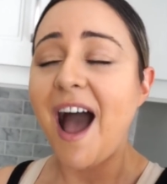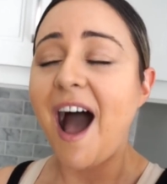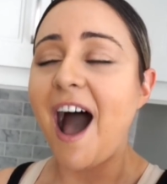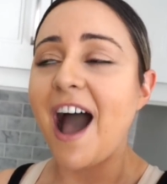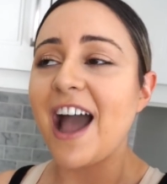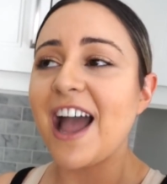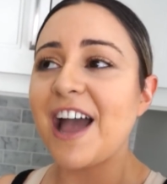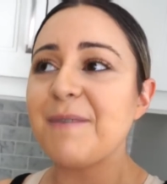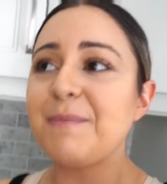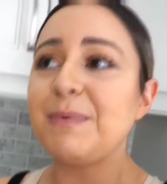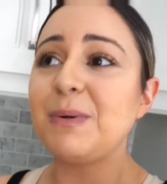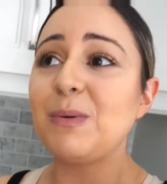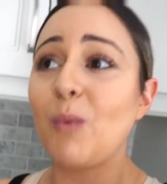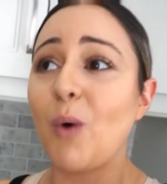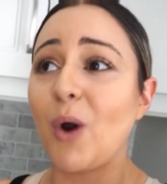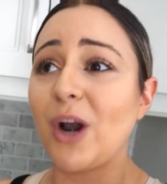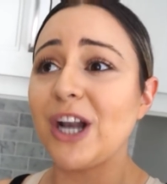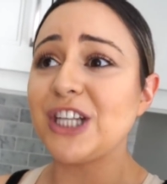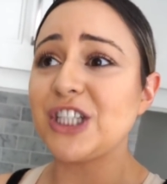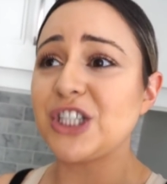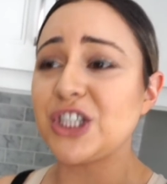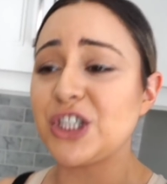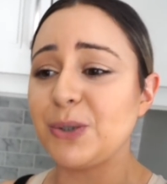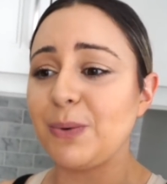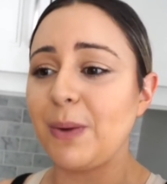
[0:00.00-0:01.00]
I have been
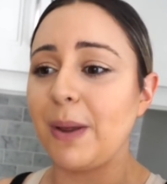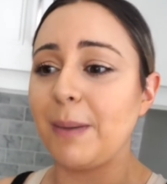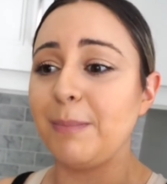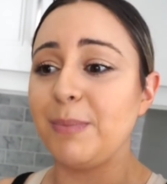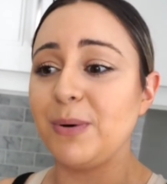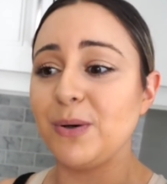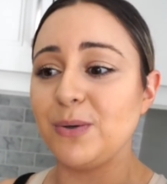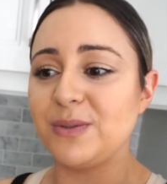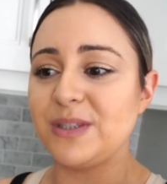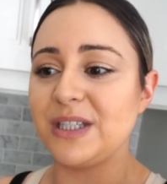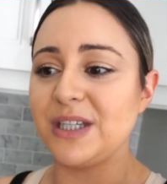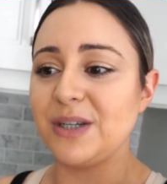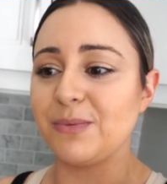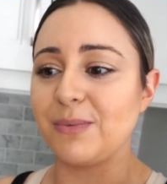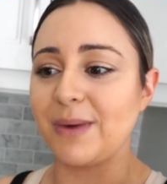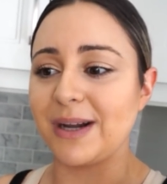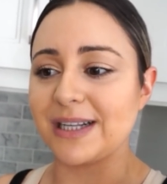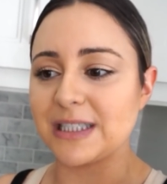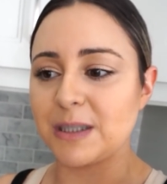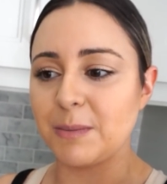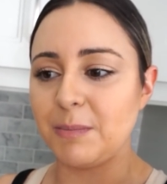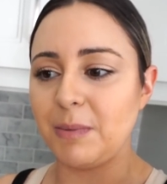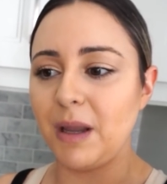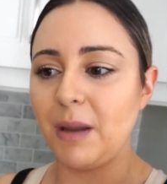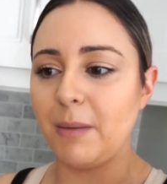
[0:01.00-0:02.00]
wanting to do a poutine
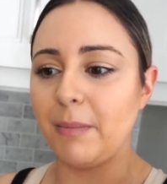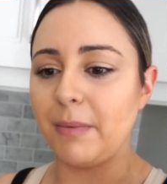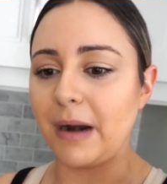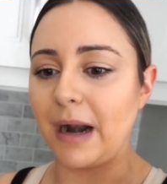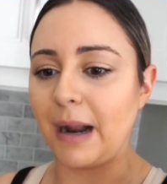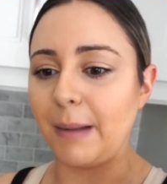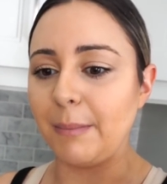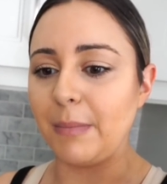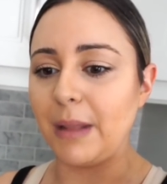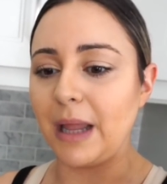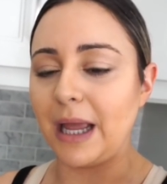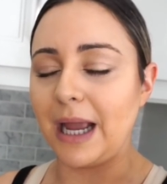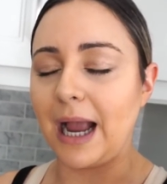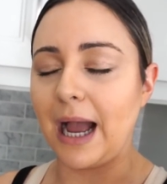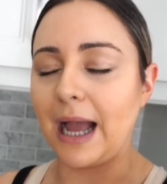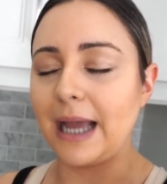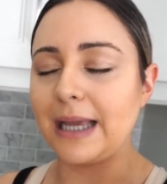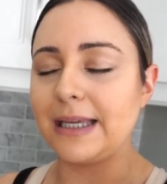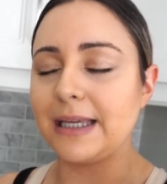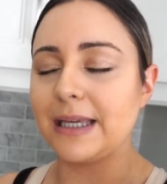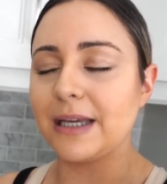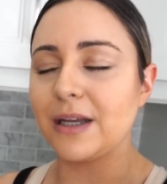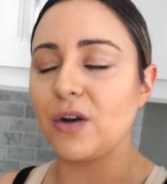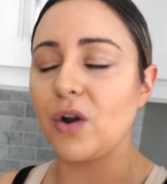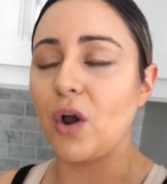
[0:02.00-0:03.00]
recipe, but I'm like, I
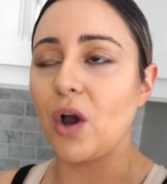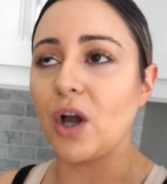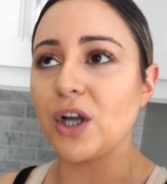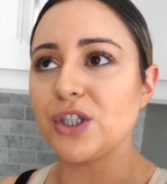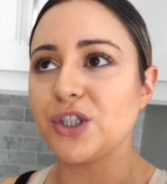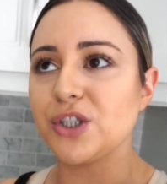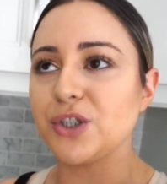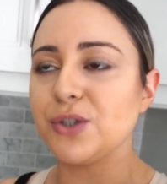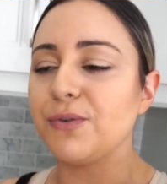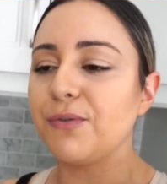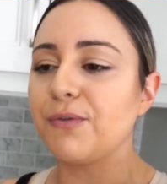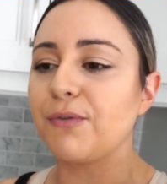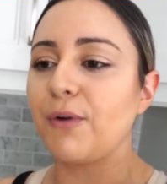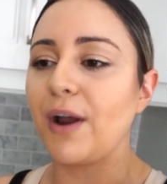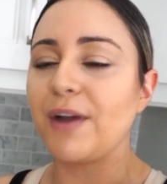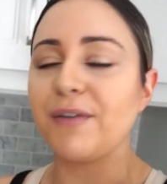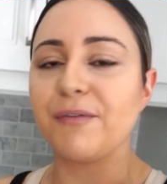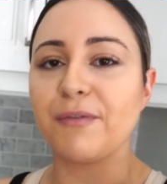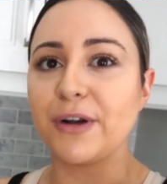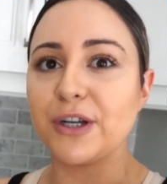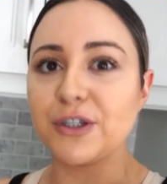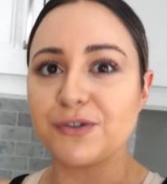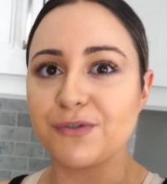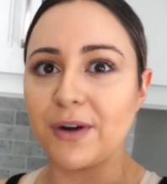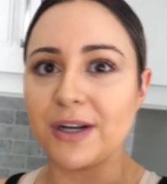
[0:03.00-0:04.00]
cannot do fried
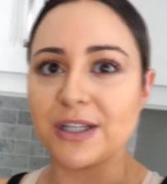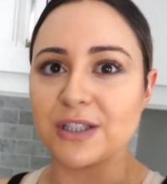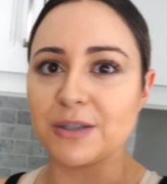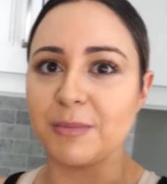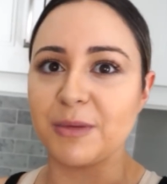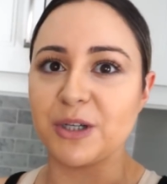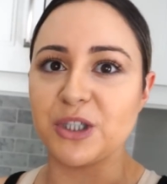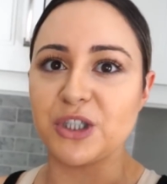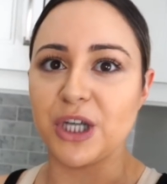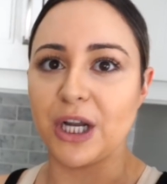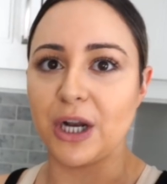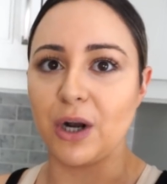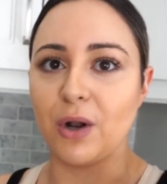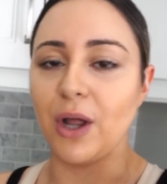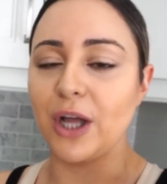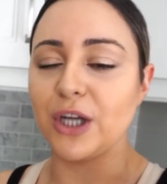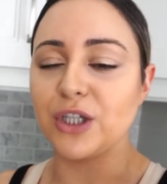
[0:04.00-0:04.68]
french fries on my channel.